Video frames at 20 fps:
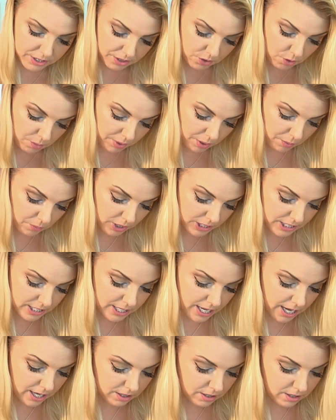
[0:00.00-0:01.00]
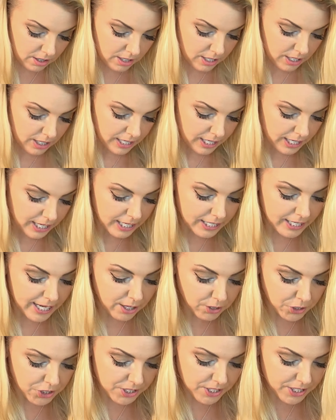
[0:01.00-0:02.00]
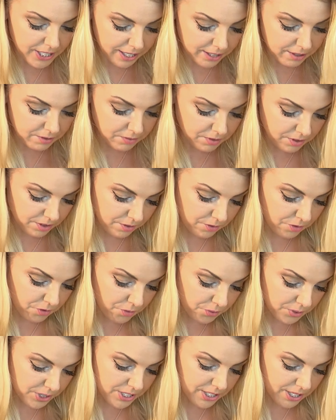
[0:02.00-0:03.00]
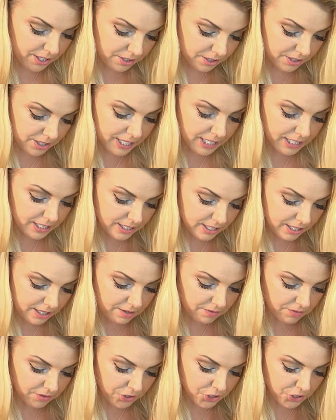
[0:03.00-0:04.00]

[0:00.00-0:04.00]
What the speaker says: and nobody wants that. And now just down through the center, nice even